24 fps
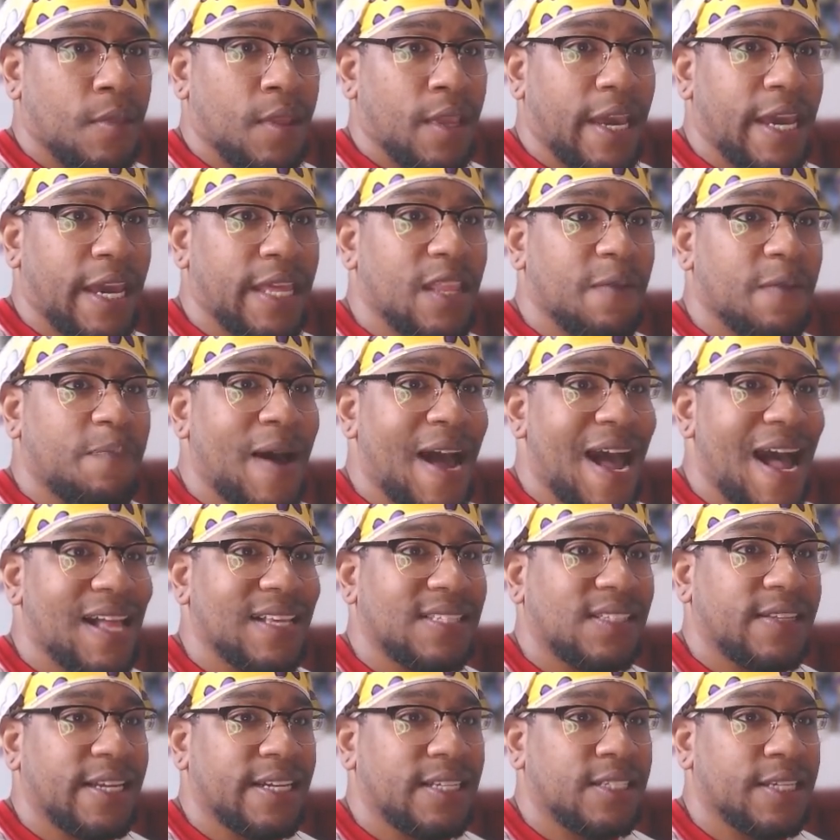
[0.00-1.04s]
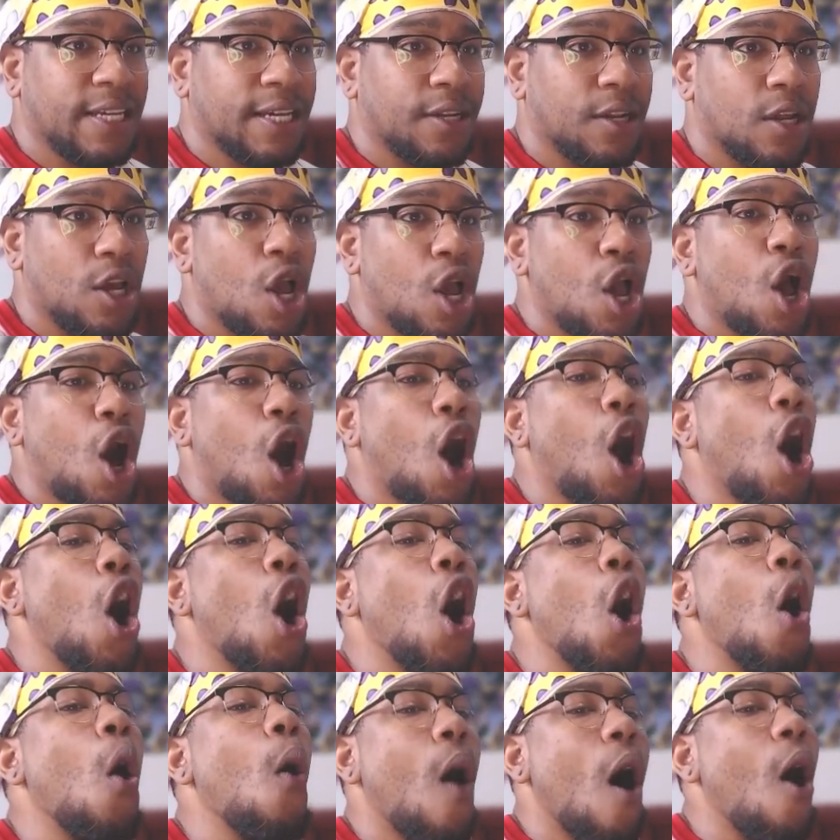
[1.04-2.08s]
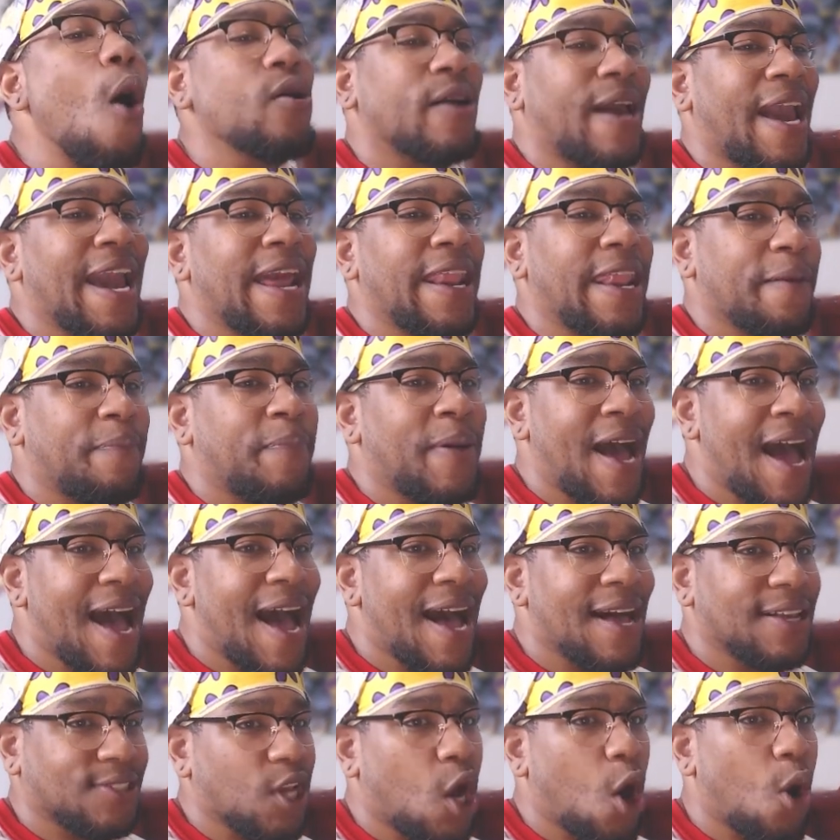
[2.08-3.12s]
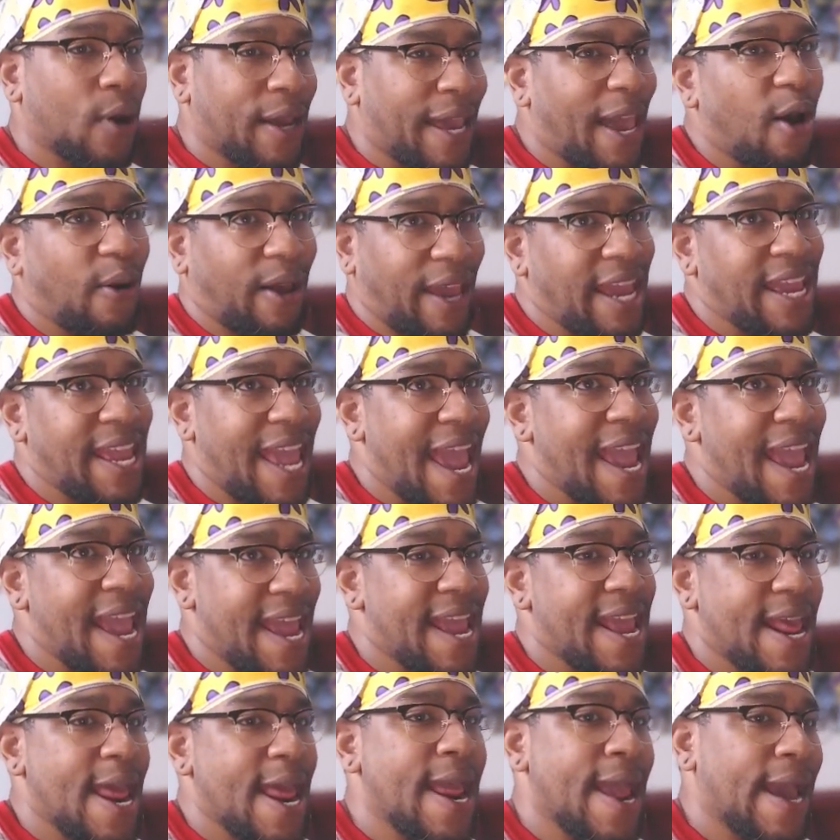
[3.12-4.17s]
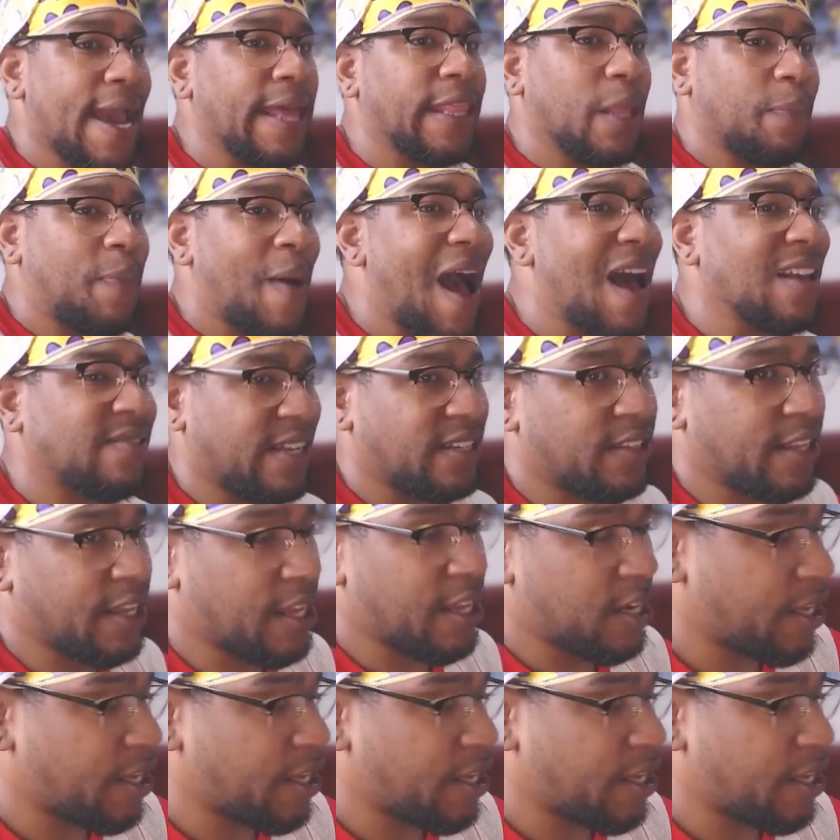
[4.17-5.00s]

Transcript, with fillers: in the past they did. Oh, okay, in the past. Okay, okay, yeah. In the past they did,